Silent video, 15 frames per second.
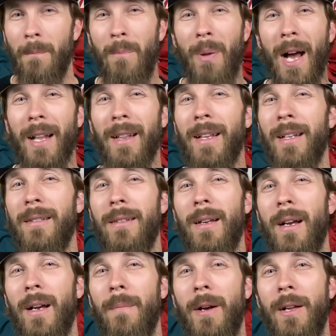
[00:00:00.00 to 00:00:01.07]
But let's
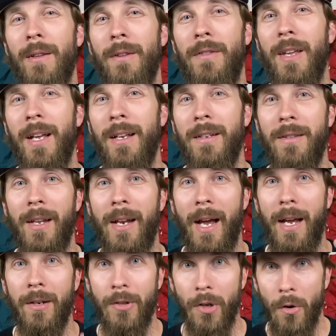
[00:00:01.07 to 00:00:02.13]
talk about the things that
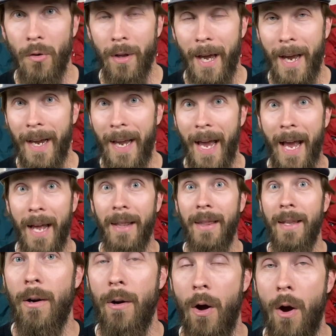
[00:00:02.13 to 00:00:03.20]
I don't like, and
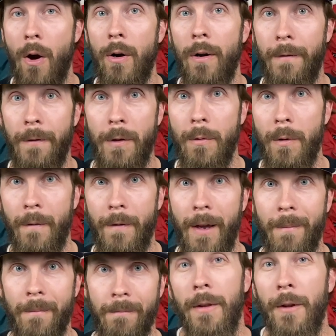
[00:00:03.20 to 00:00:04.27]
are a few of
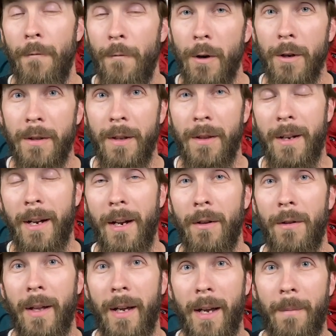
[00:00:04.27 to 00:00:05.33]
them. The first thing that I
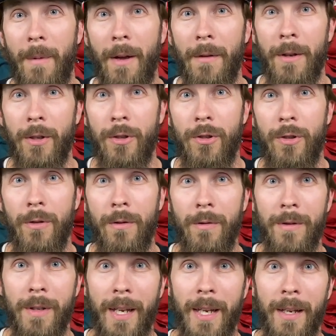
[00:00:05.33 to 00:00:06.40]
don't like about these
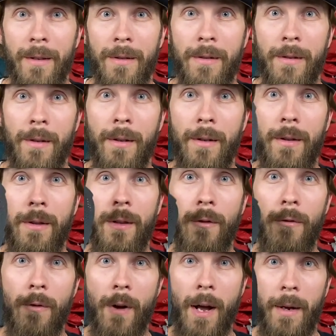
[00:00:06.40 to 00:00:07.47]
shoes is the
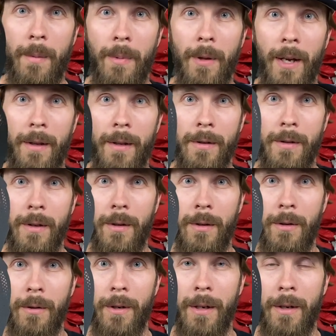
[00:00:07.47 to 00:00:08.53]
rock plate that's
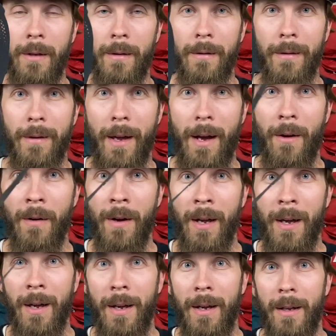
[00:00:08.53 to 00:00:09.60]
included. Now,
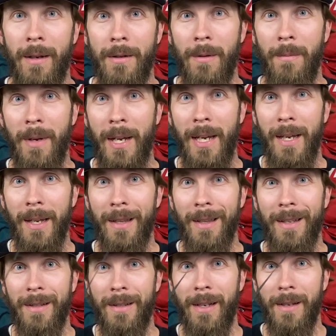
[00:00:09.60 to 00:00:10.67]
to me,
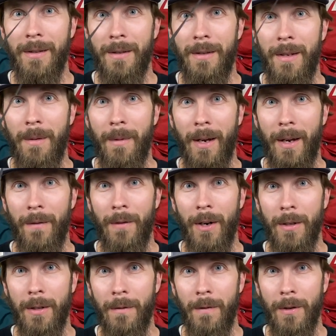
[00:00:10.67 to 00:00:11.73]
this doesn't seem like a
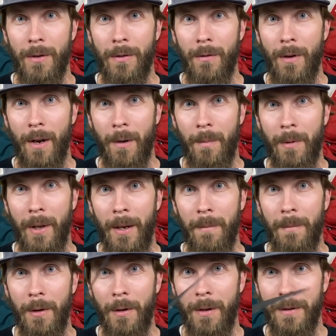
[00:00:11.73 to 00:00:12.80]
very sufficient rock plate.
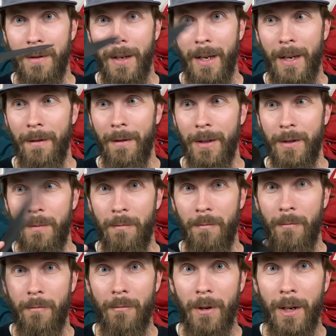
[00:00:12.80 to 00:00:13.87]
You can see it's
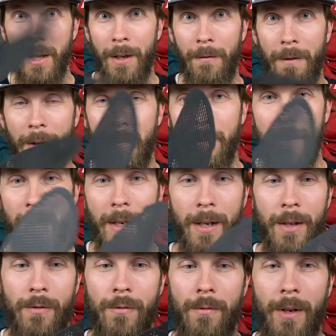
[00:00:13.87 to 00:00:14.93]
really flimsy,
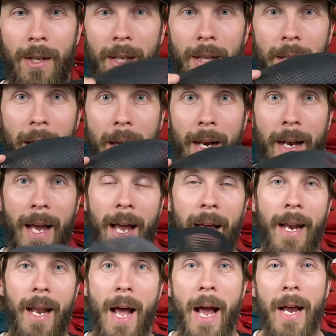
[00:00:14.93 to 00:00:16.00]
it's really light,
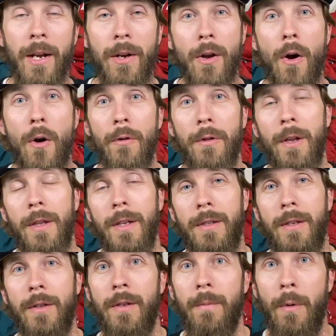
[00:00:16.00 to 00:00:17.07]
and I know that
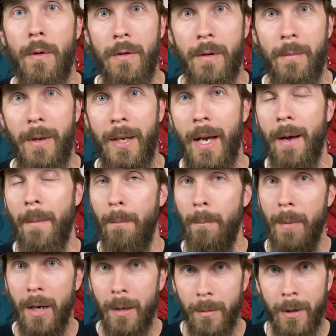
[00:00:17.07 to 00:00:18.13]
this is supposed to be a
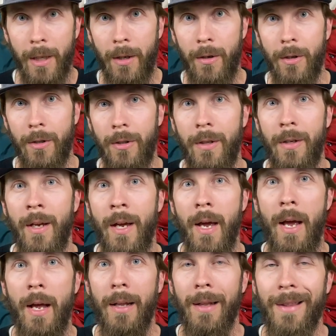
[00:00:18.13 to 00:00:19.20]
minimally cushioned,
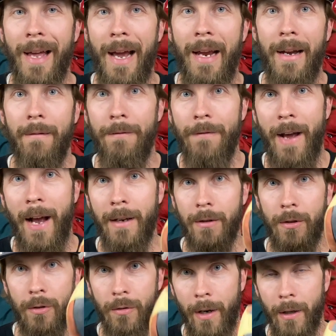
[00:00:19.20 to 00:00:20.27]
light, fast
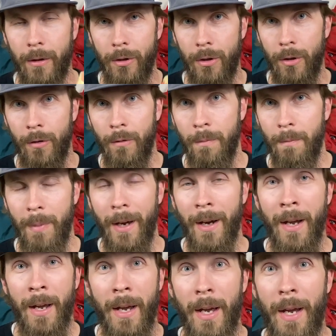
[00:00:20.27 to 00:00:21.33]
trail shoe,
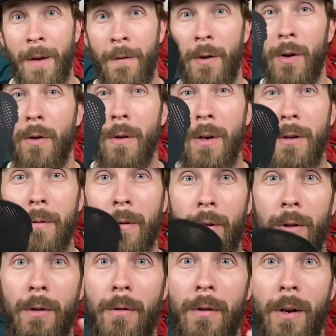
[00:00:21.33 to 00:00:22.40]
but if you're going to
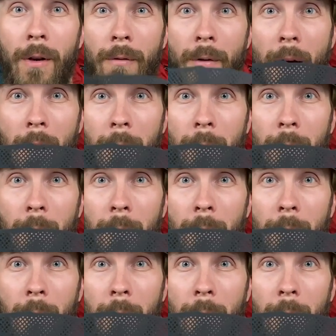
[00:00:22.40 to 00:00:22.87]
include a rock